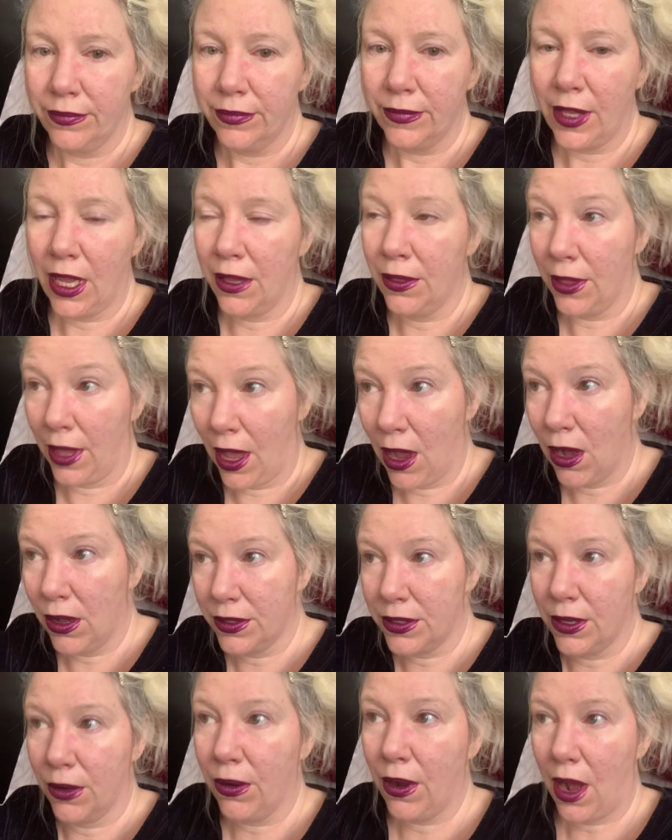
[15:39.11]
and they
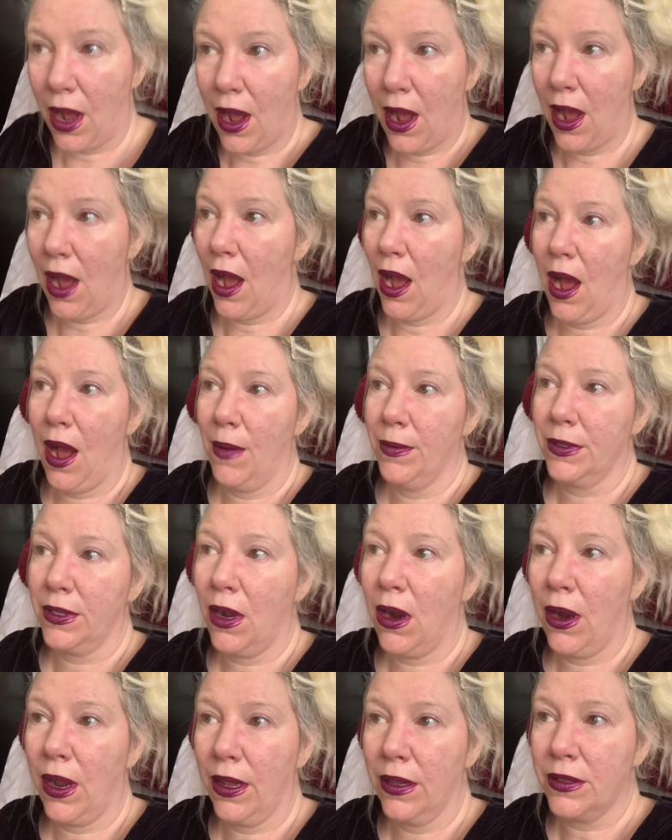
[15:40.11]
also, uh, I'm
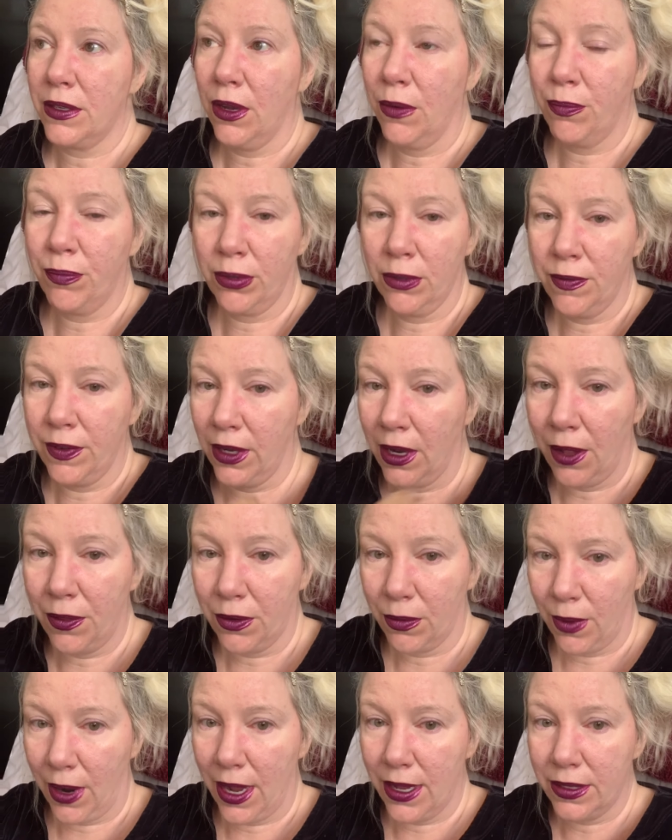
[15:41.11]
sorry, until proven
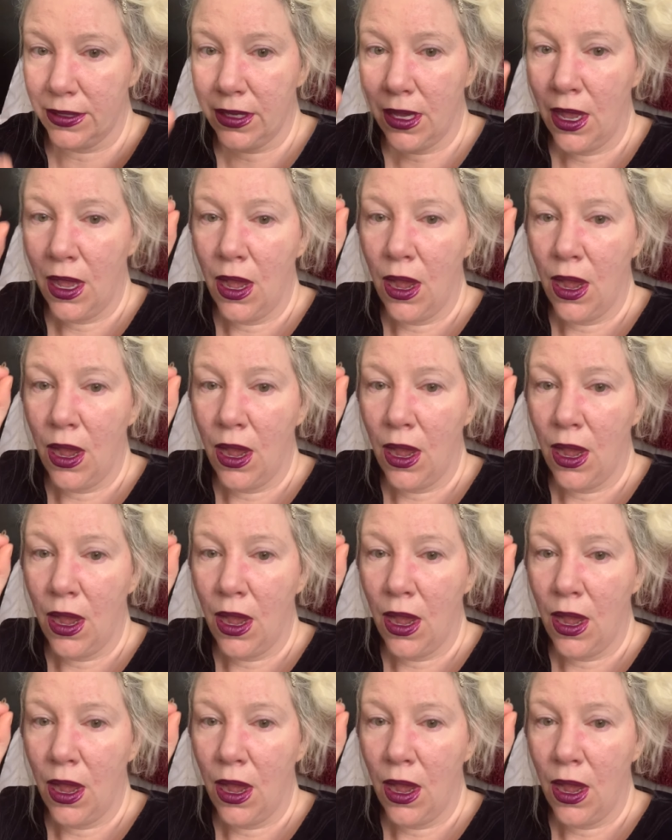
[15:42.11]
otherwise,